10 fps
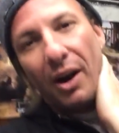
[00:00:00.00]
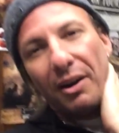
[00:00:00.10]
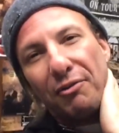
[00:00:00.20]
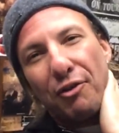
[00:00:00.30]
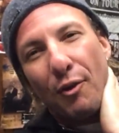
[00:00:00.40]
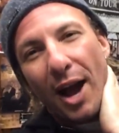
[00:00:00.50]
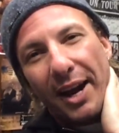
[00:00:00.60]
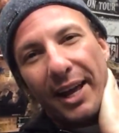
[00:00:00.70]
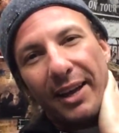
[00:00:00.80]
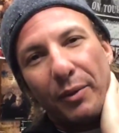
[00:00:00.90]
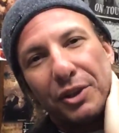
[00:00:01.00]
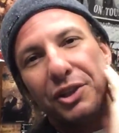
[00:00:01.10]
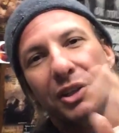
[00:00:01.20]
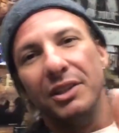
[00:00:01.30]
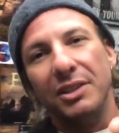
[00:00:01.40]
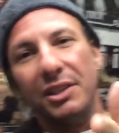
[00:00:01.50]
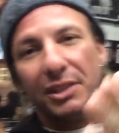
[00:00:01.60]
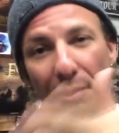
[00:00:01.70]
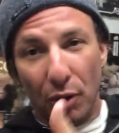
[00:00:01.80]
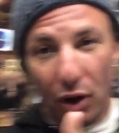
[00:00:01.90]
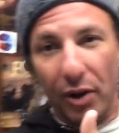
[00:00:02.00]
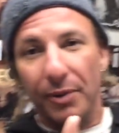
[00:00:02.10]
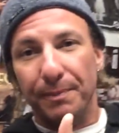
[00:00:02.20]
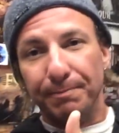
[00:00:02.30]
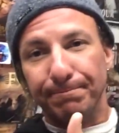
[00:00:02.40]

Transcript: On Friday, which is tomorrow,